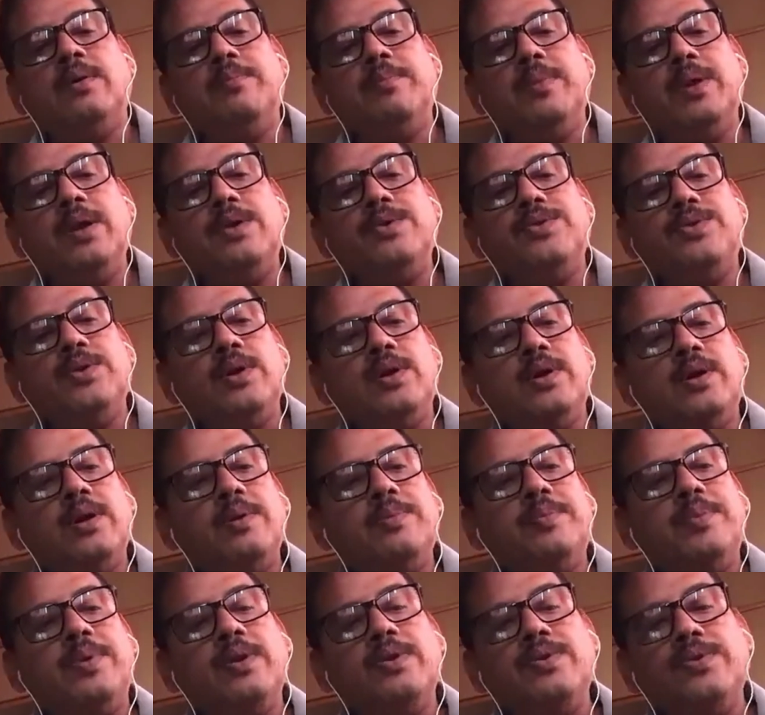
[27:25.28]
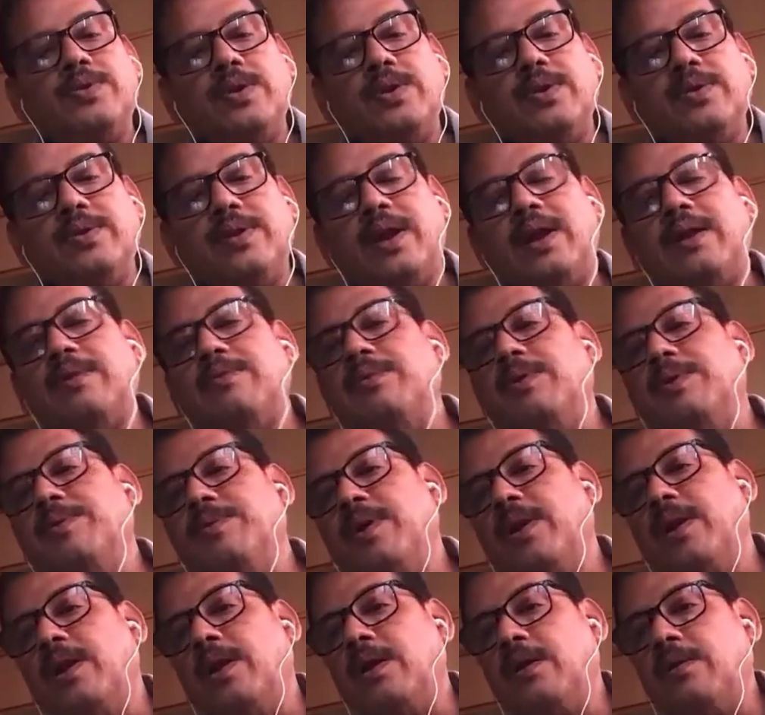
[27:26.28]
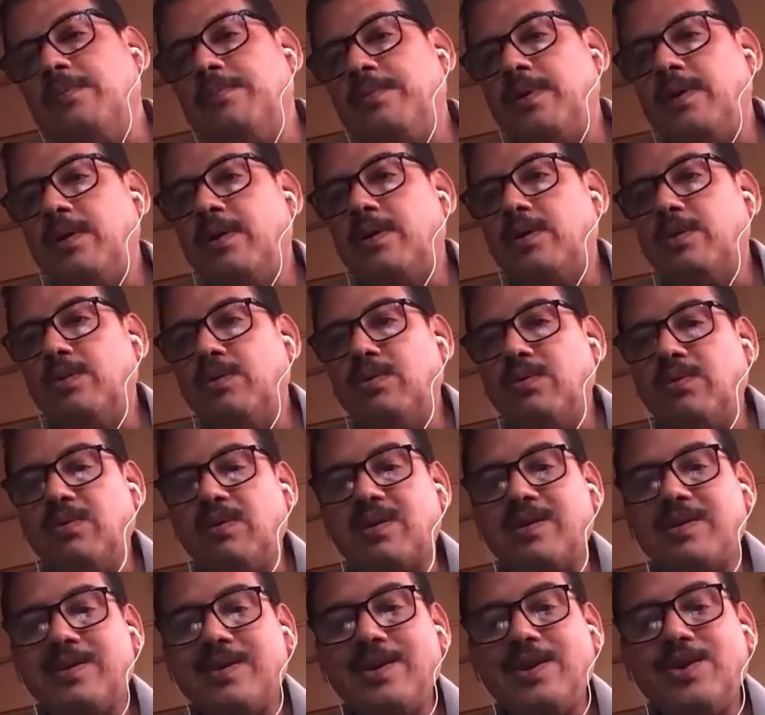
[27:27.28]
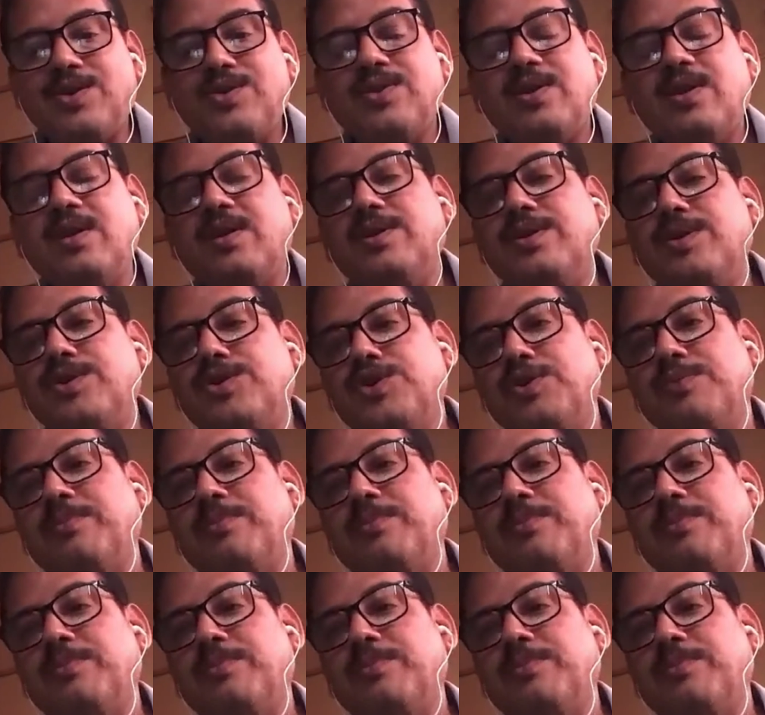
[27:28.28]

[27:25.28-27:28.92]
major difference is that we were able to reach the niche